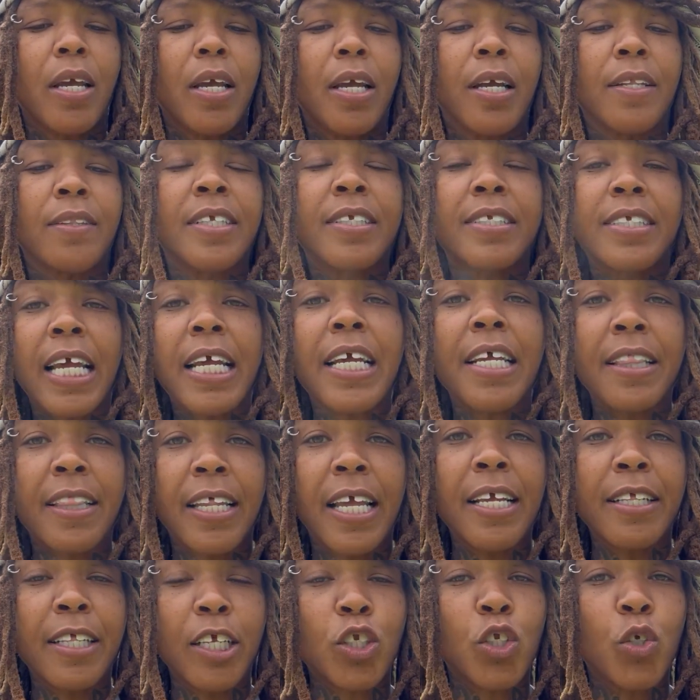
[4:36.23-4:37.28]
The second
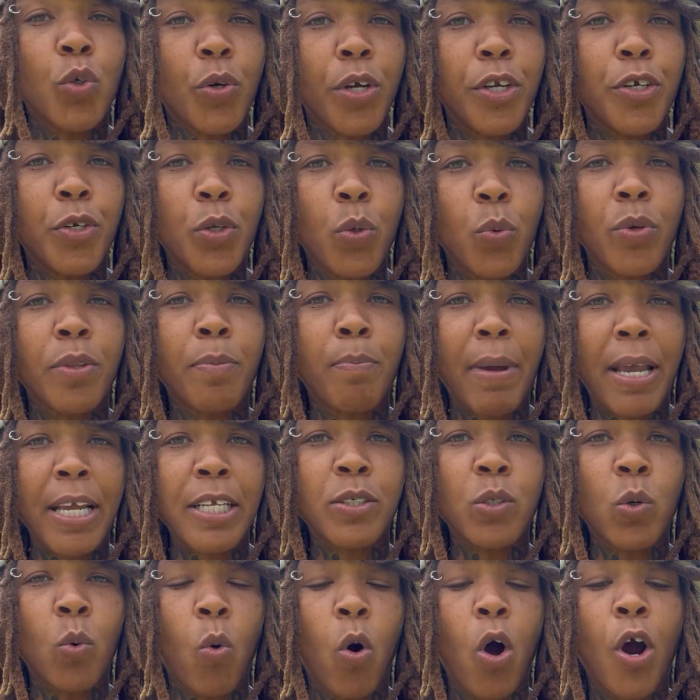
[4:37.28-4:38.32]
thing that you can do with
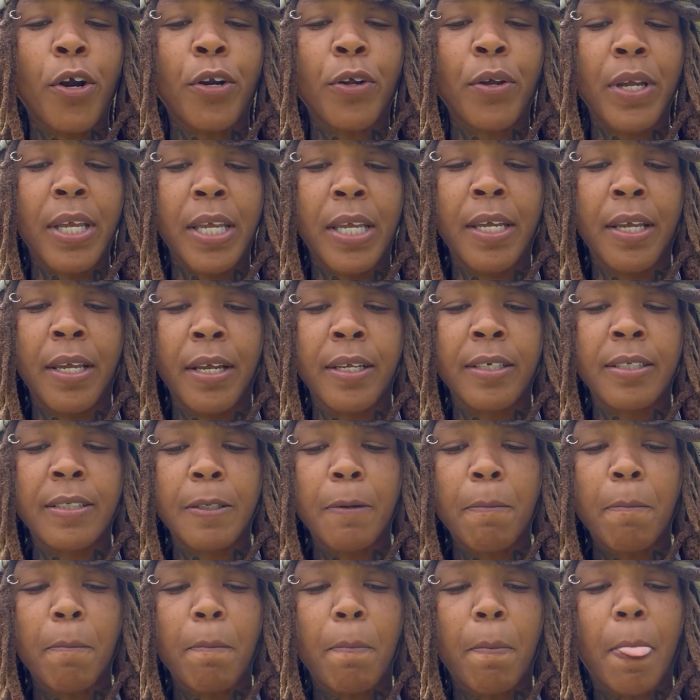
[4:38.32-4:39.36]
basil water is
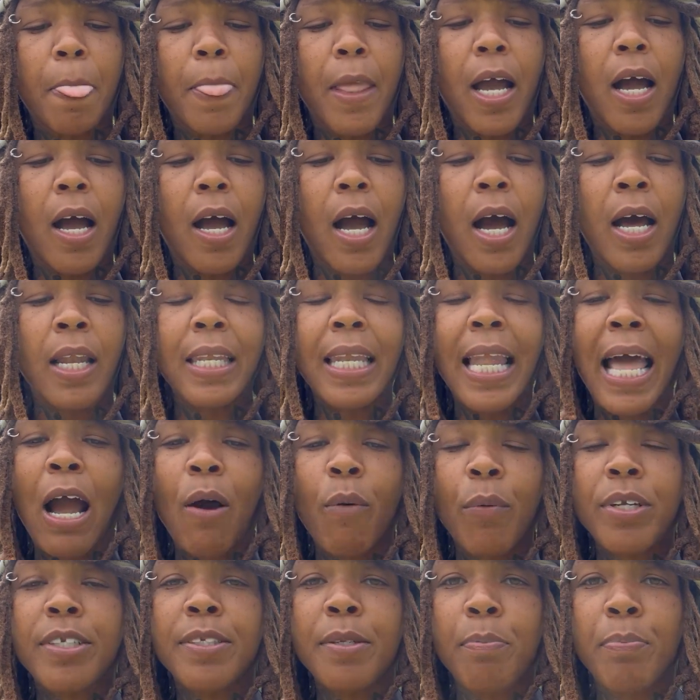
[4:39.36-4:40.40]
allow
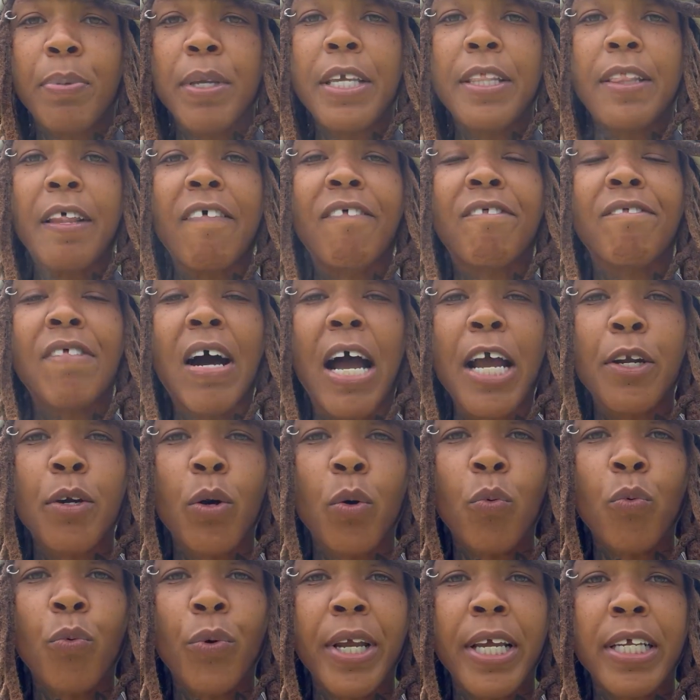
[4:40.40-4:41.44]
it to be the
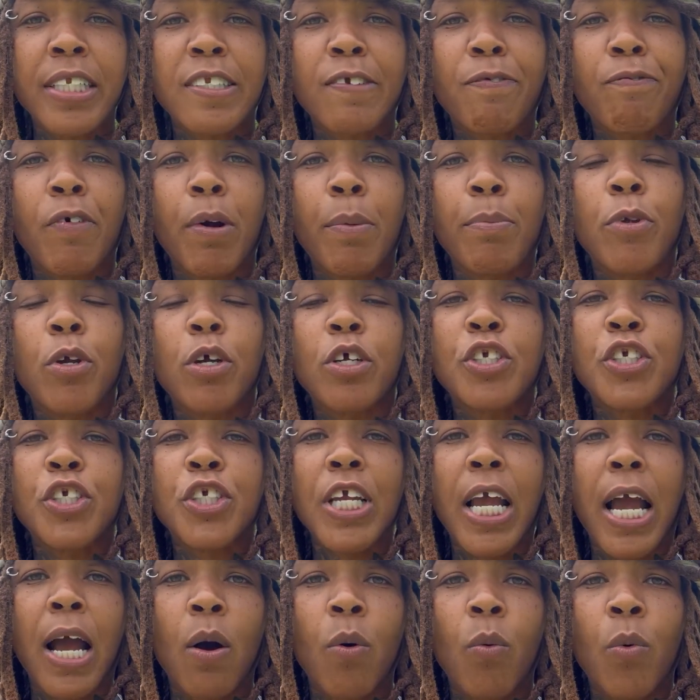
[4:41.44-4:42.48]
final rinse from your
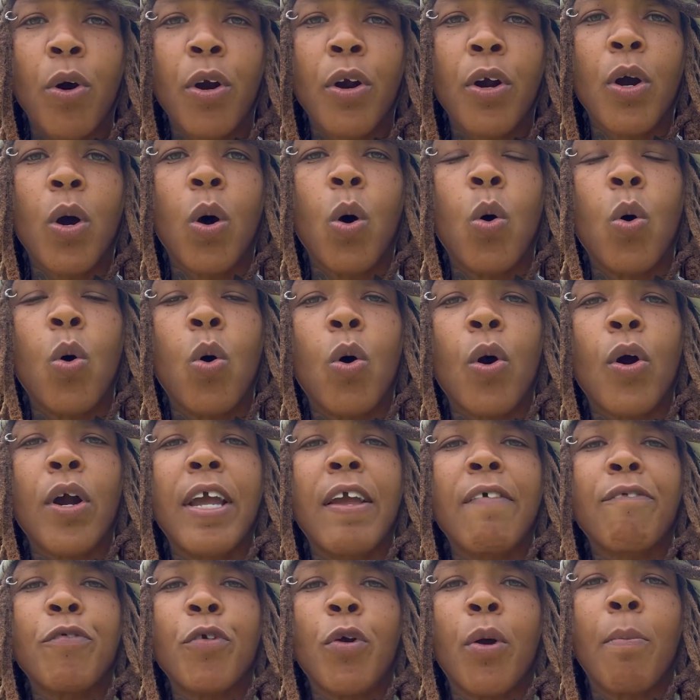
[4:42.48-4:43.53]
shower or
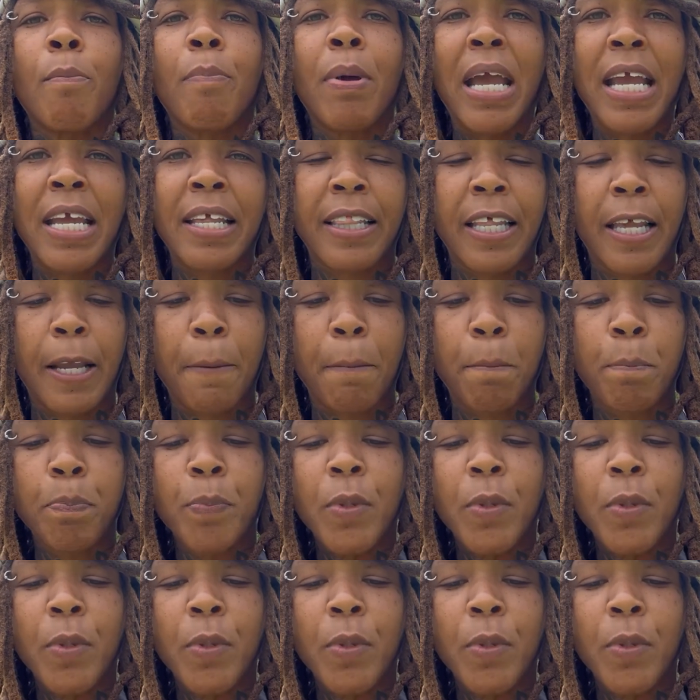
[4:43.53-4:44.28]
if you're bathing.